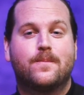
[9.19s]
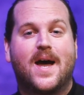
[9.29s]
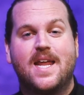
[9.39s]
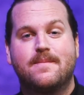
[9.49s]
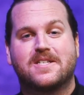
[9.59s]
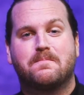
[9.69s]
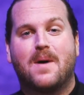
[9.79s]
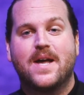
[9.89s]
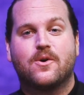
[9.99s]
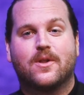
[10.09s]
My name is
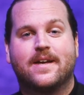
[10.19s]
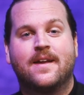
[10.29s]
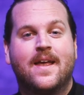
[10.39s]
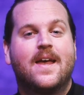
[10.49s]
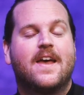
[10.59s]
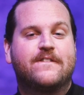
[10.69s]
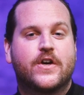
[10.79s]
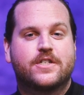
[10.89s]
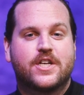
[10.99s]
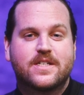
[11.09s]
Michael, and if
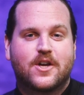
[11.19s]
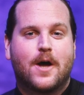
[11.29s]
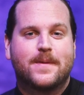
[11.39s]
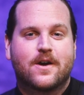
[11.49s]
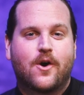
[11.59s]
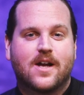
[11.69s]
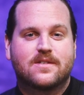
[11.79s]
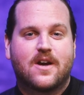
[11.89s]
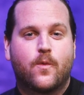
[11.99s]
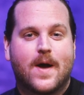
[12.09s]
you're just coming
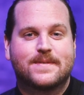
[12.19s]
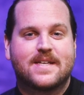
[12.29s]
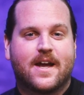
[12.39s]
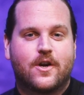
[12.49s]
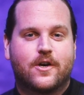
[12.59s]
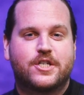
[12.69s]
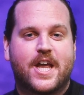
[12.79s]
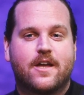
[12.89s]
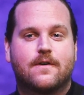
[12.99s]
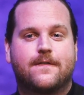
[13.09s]
across our website or
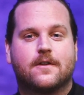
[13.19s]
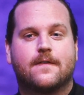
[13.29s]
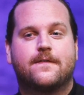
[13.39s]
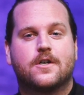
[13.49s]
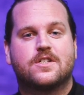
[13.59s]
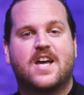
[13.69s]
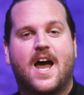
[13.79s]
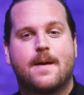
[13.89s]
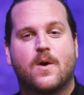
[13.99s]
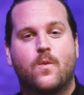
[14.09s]
channel for the first
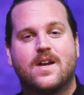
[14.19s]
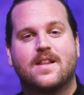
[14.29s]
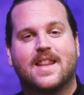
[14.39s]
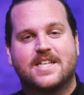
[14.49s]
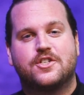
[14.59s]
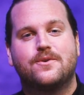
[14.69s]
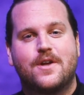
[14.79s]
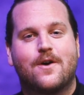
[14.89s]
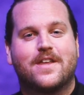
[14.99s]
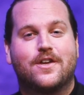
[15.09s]
time, I want to let you
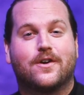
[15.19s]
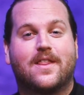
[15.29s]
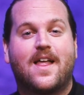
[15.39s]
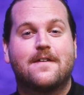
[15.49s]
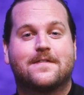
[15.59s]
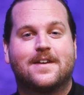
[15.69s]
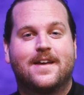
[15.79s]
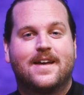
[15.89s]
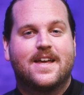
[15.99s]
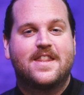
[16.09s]
know that you're loved
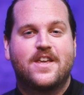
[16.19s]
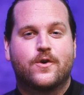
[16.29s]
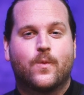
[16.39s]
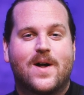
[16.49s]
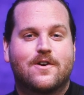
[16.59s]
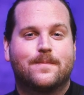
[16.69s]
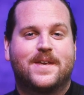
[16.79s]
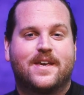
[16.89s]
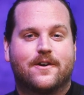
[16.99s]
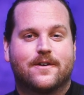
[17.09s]
and that you're welcome
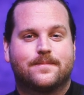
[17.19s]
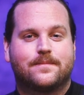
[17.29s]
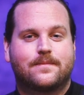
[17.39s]
here.